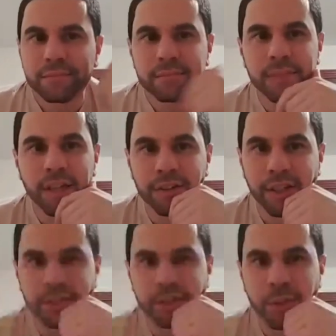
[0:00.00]
you know, then
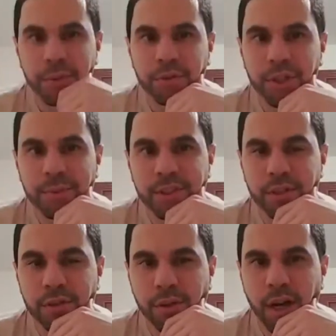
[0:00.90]
they'll start with Christmas
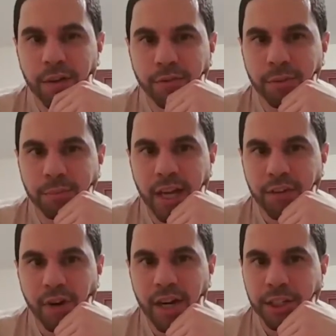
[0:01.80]
either for Black
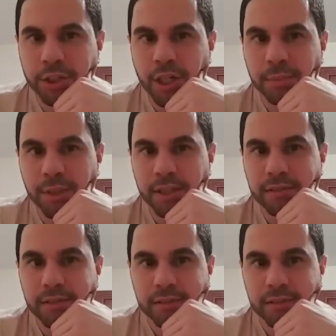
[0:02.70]
Friday shopping,